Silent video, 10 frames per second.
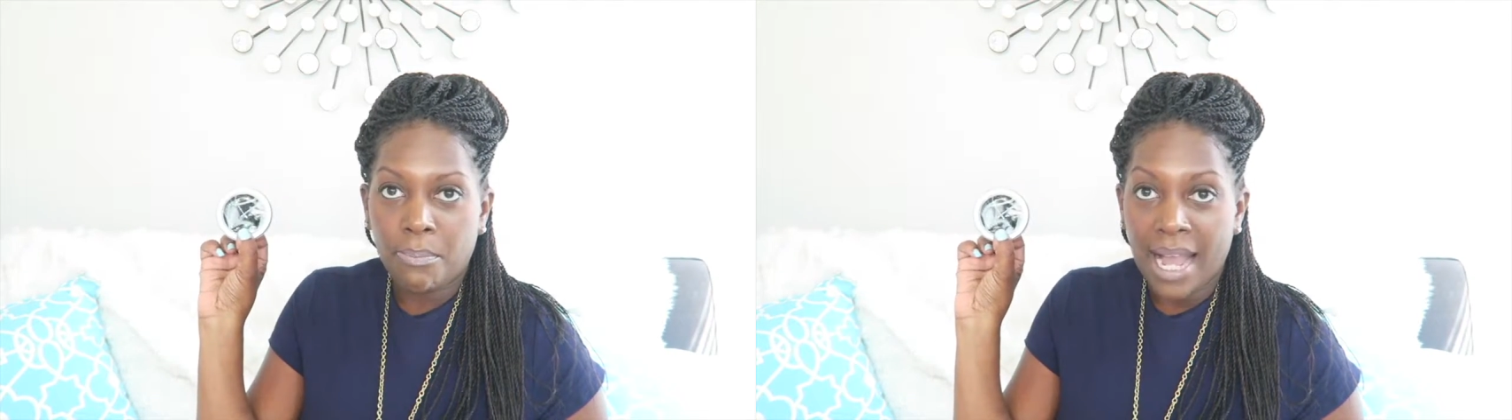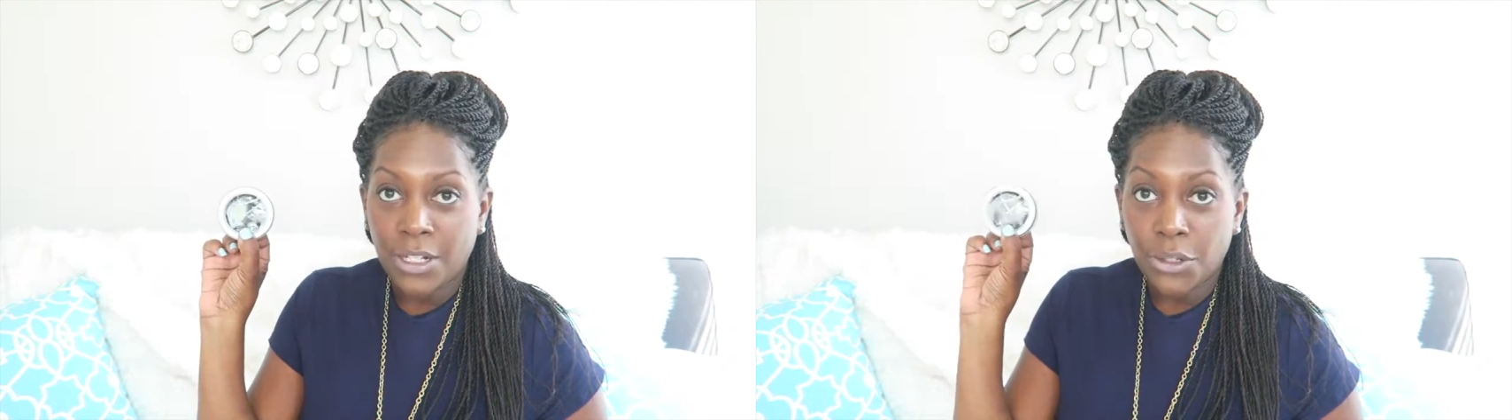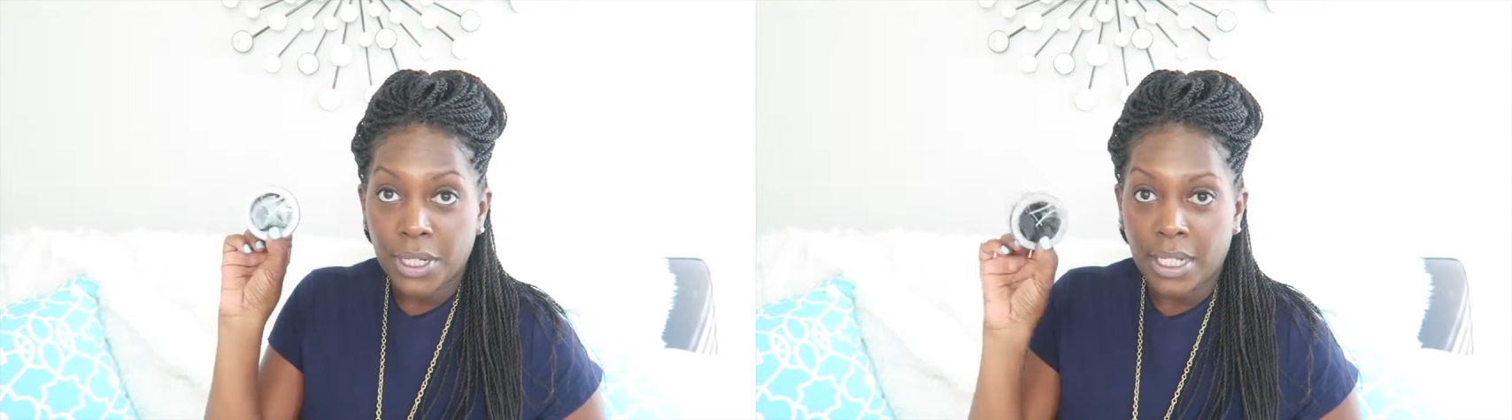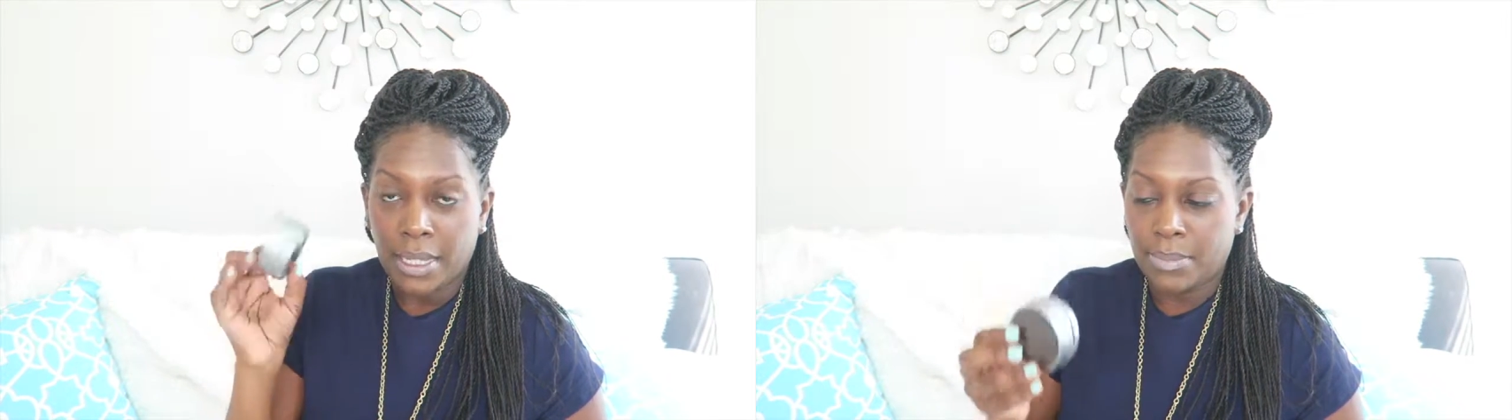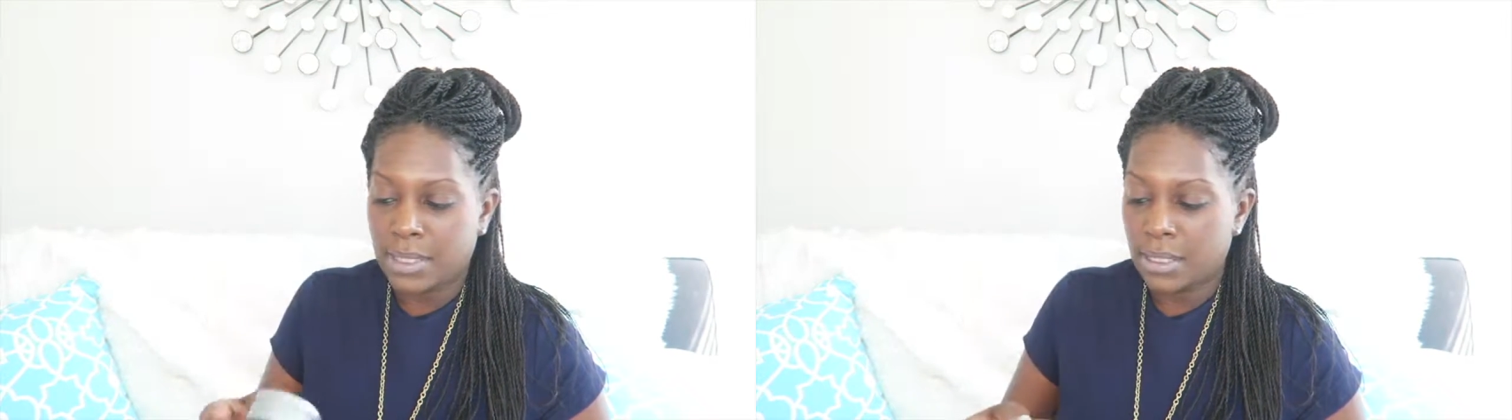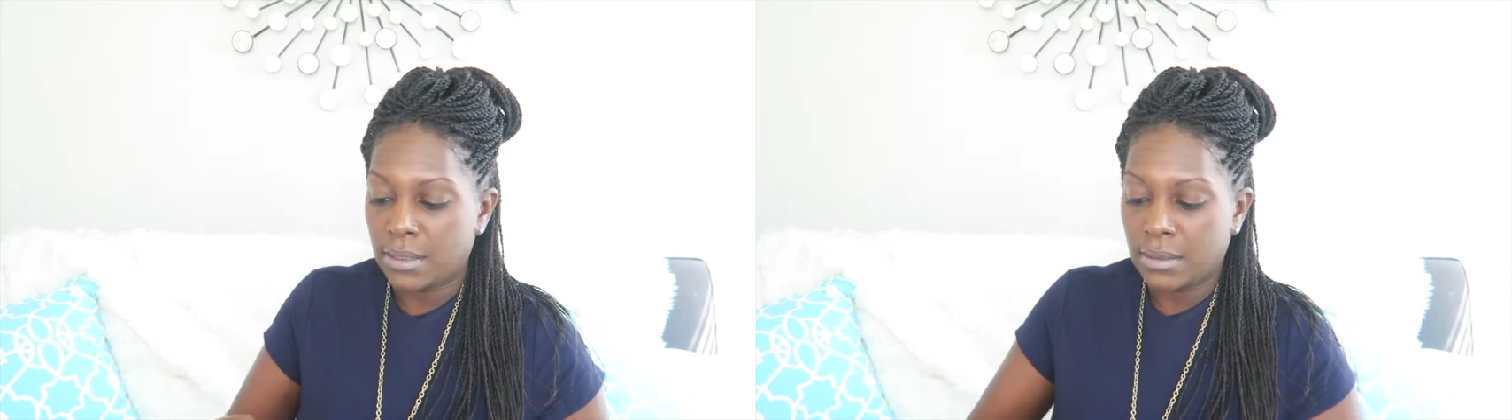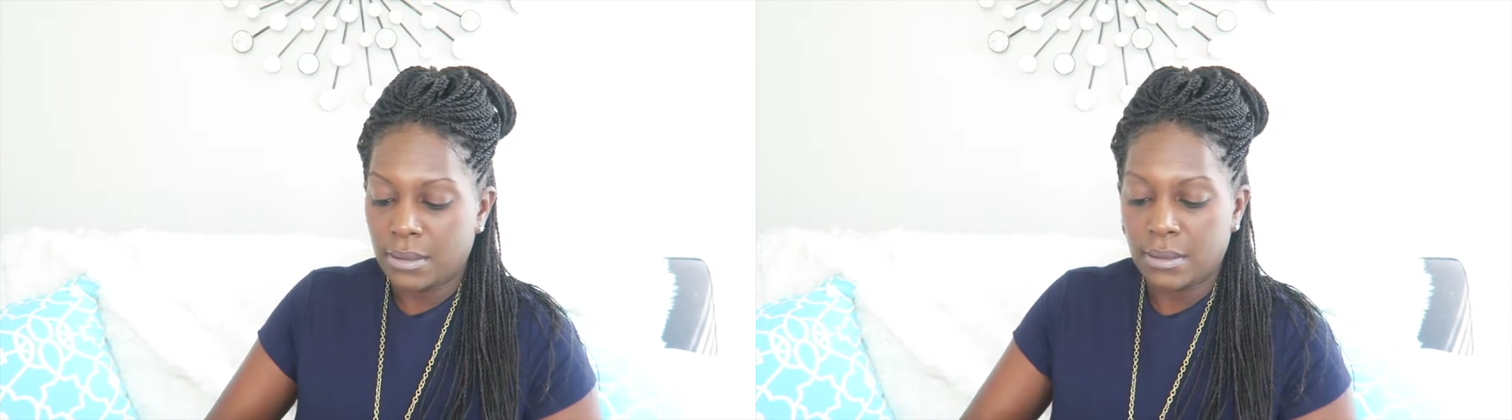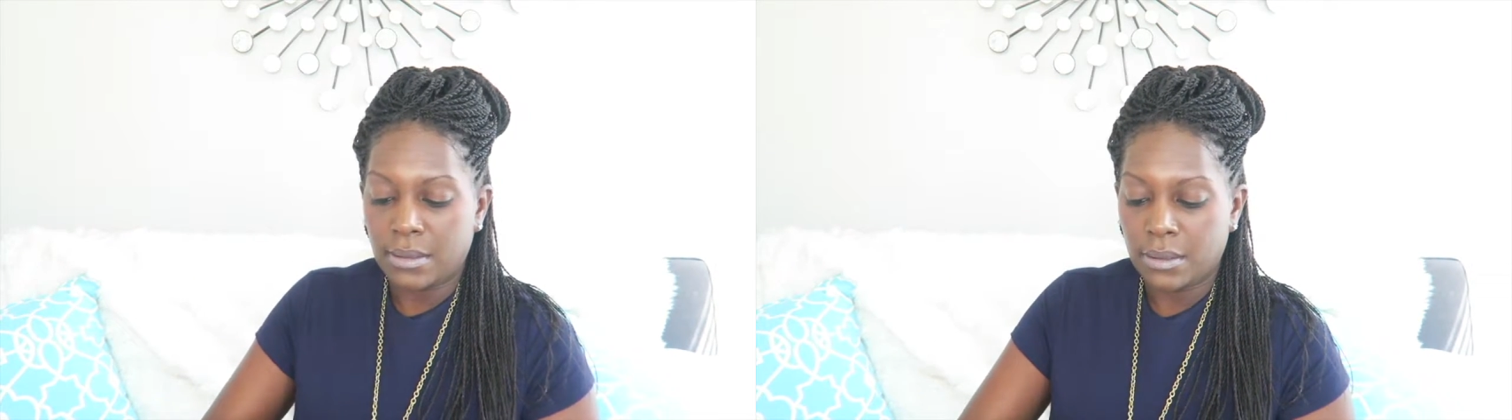Binder clips.
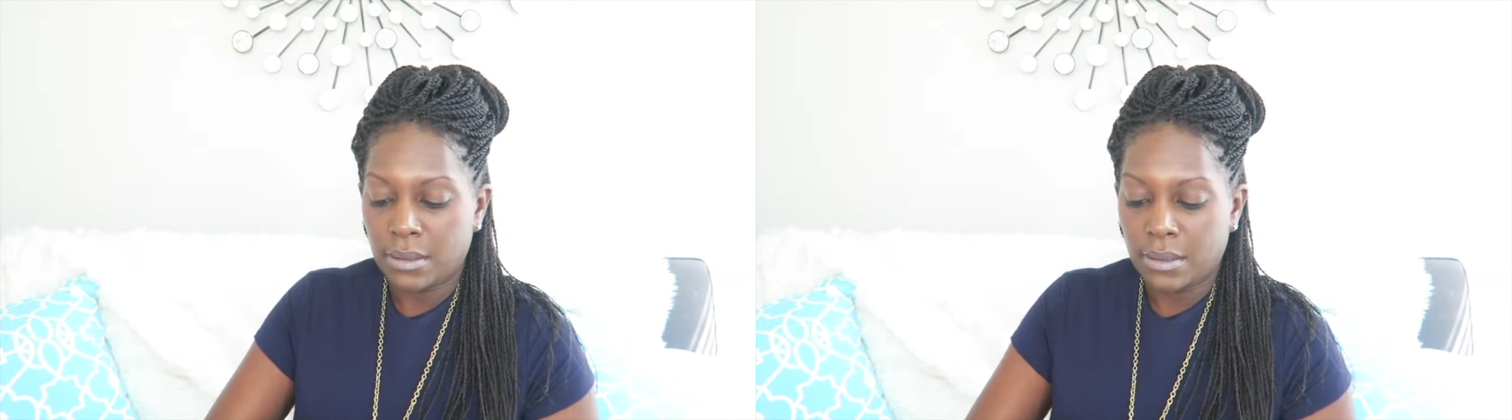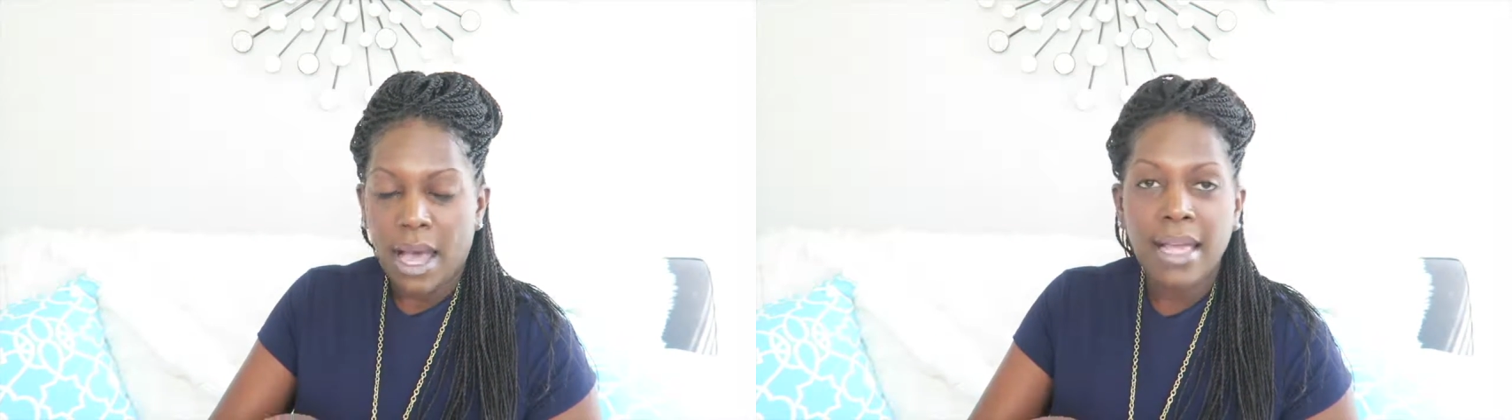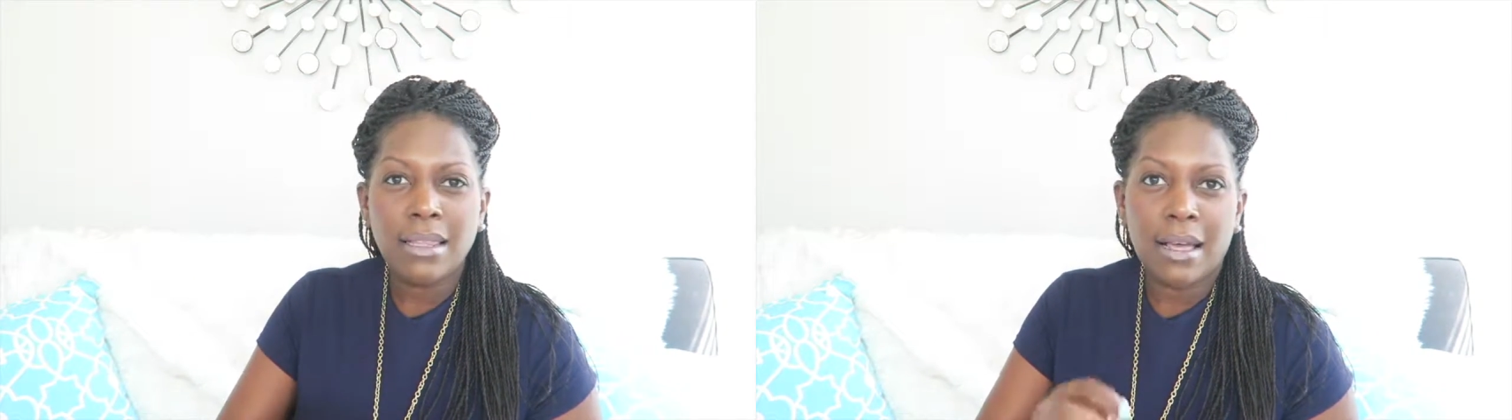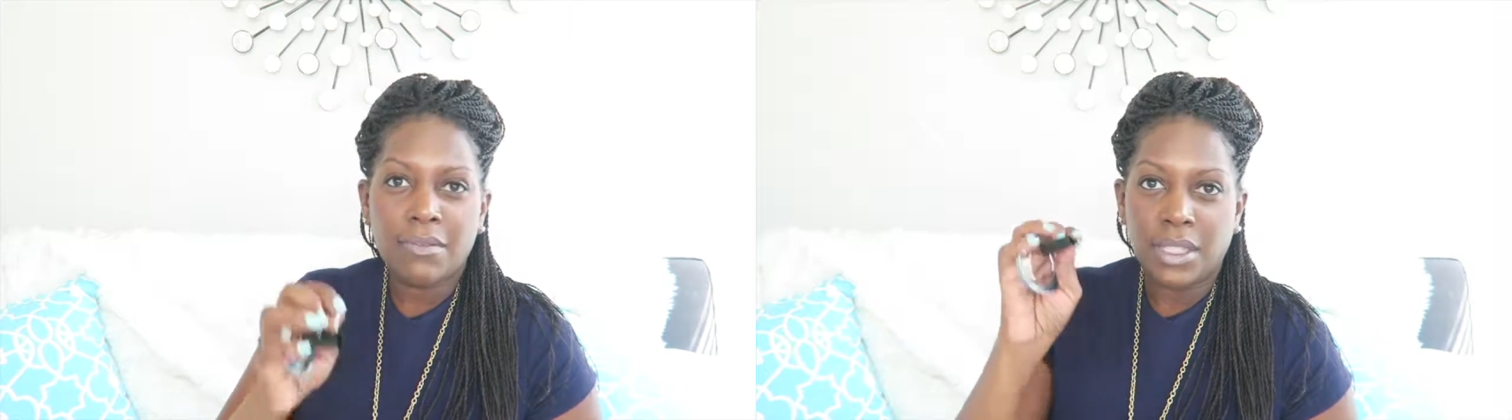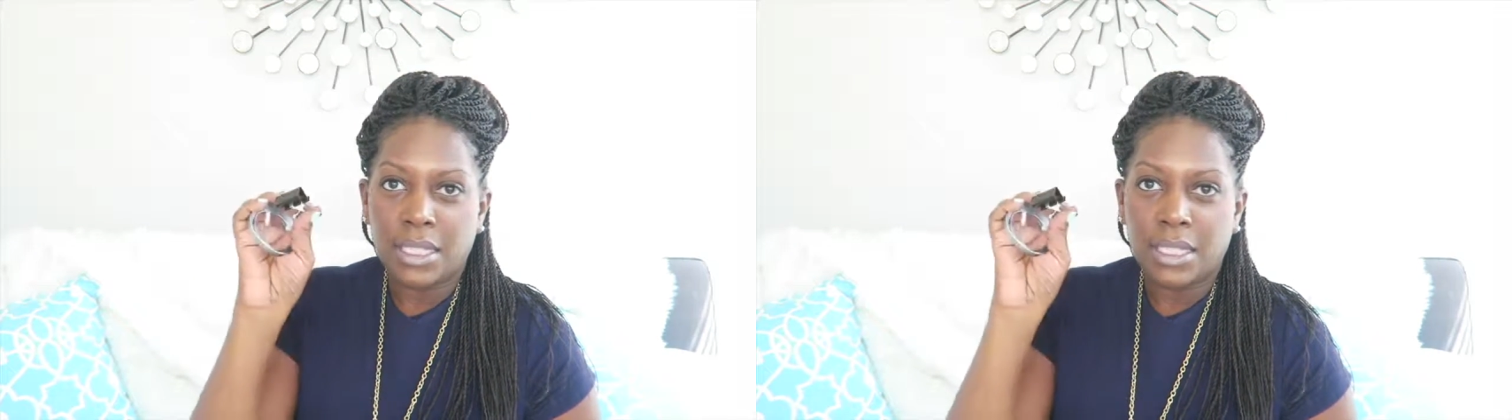I love